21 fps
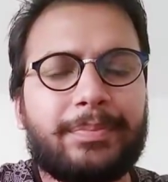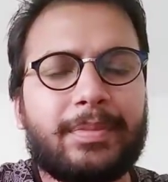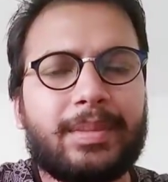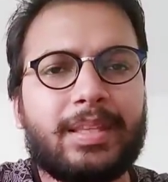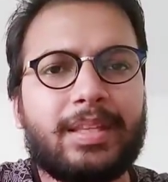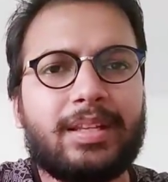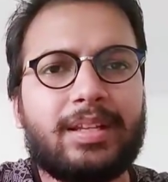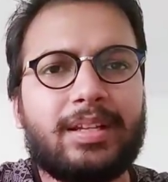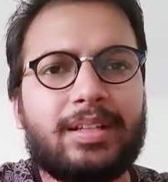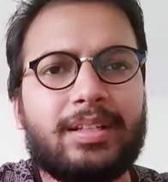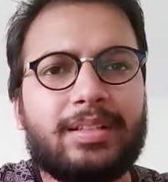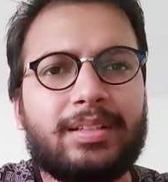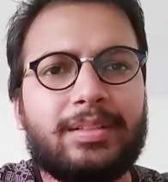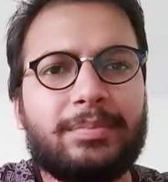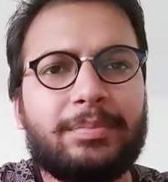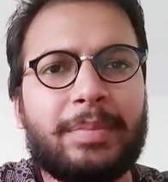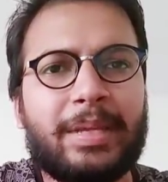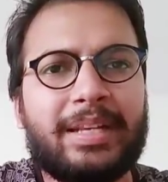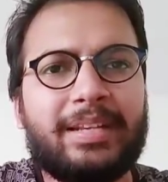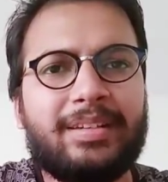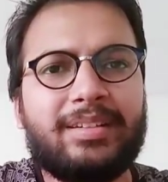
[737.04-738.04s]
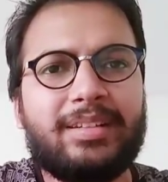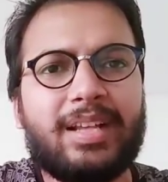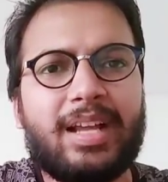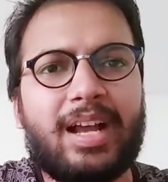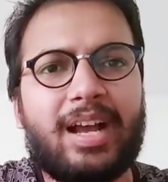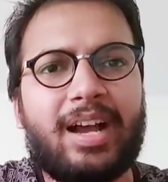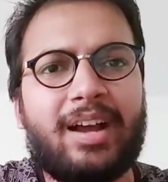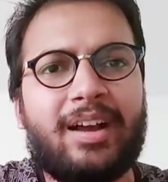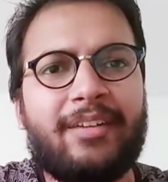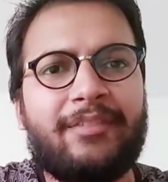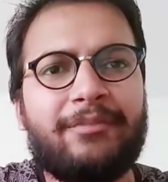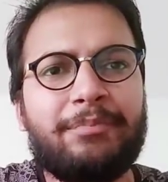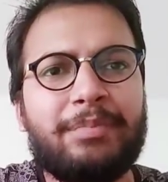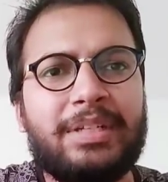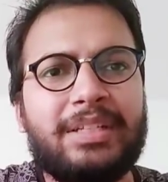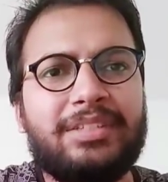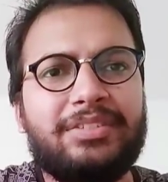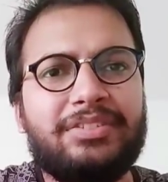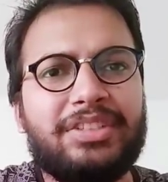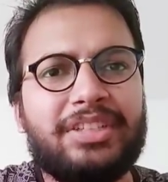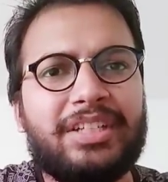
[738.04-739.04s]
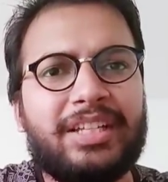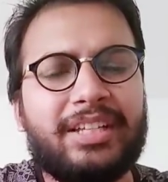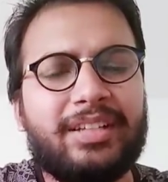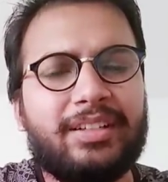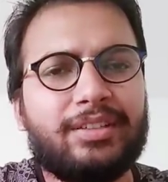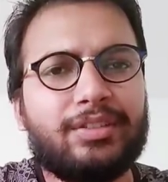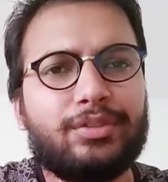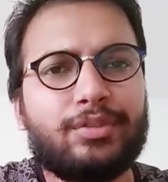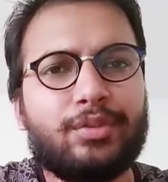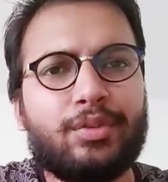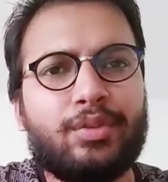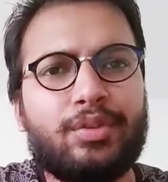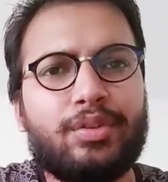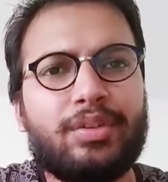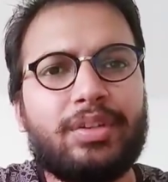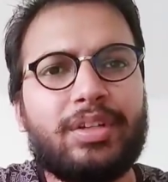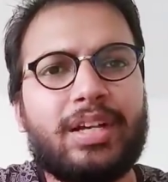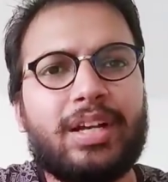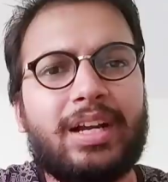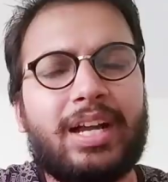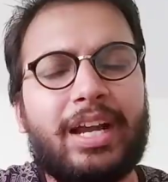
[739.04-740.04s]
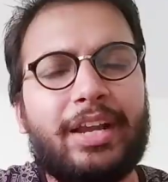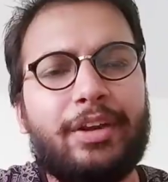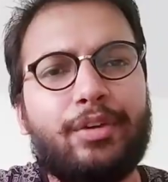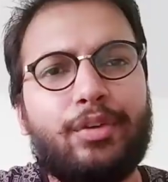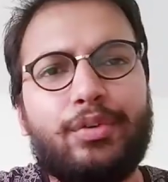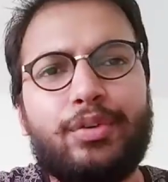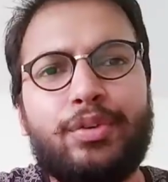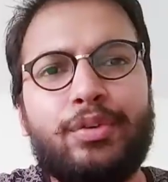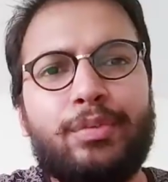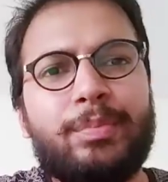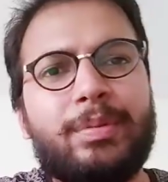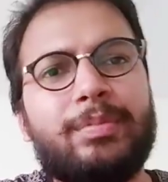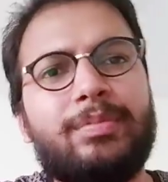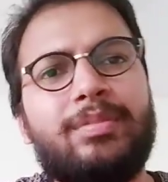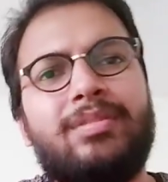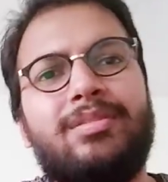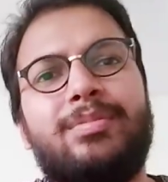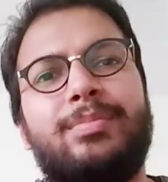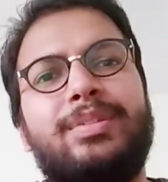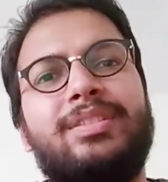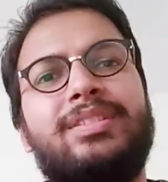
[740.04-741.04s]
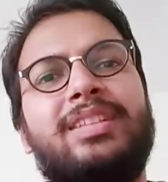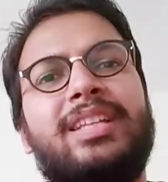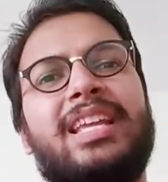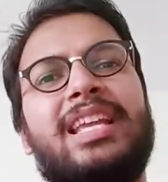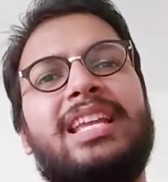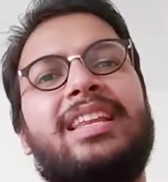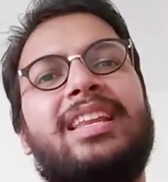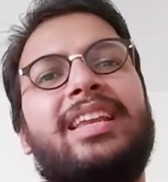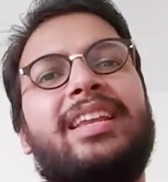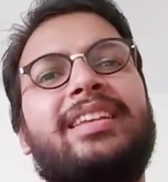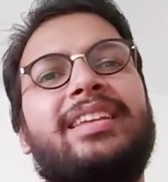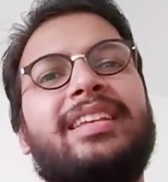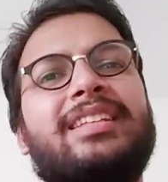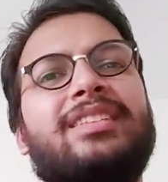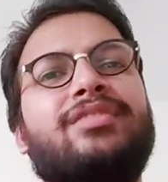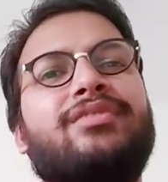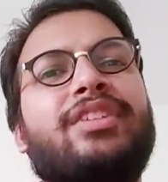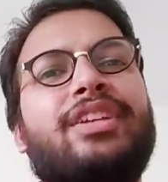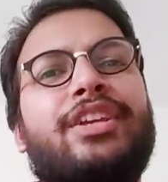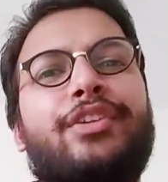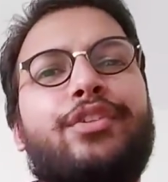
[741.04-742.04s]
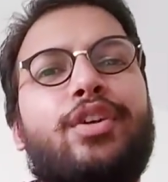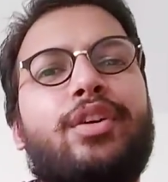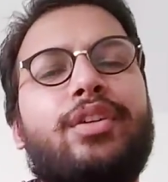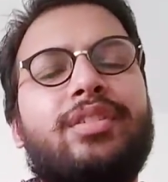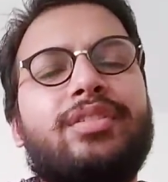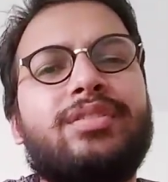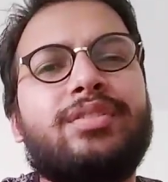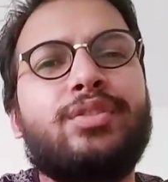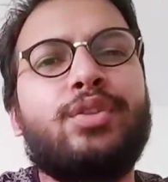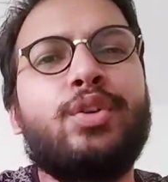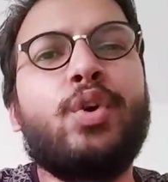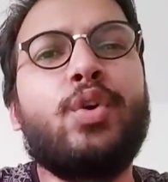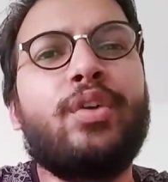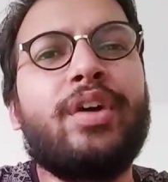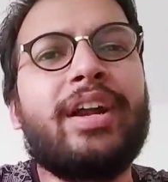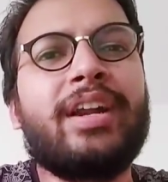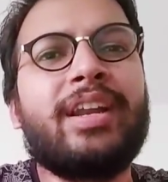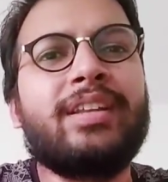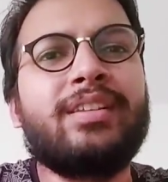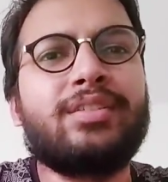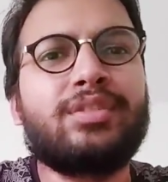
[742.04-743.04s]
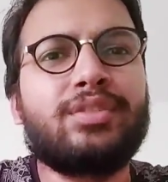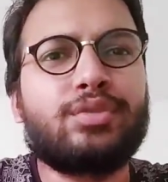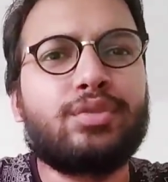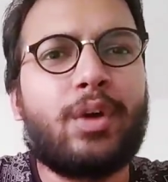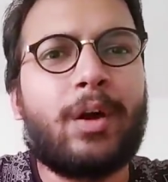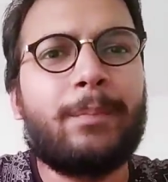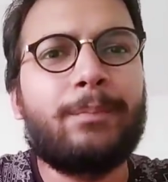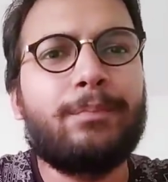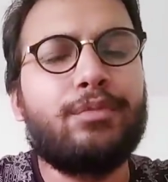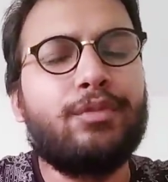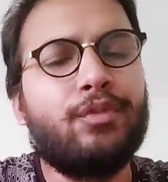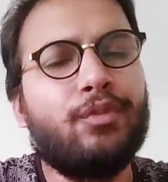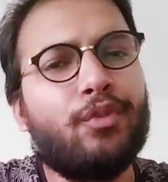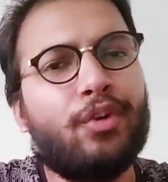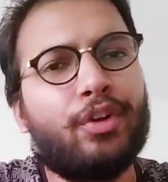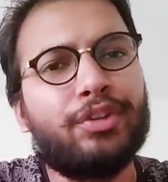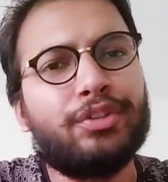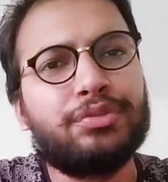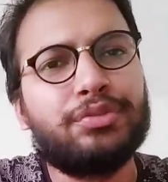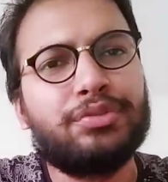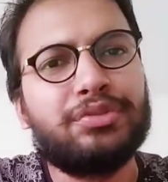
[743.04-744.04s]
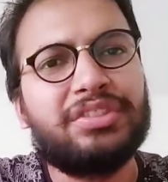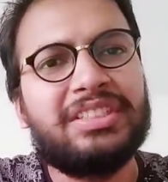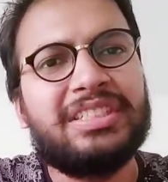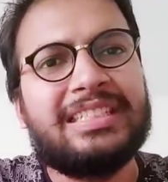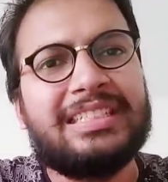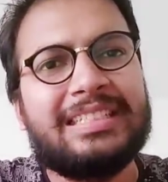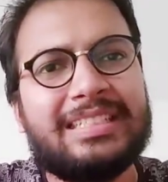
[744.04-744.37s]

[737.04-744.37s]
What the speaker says: men have been cheating. So I know you people will be saying like, yes, we cannot go ahead and stop who wants to cheat.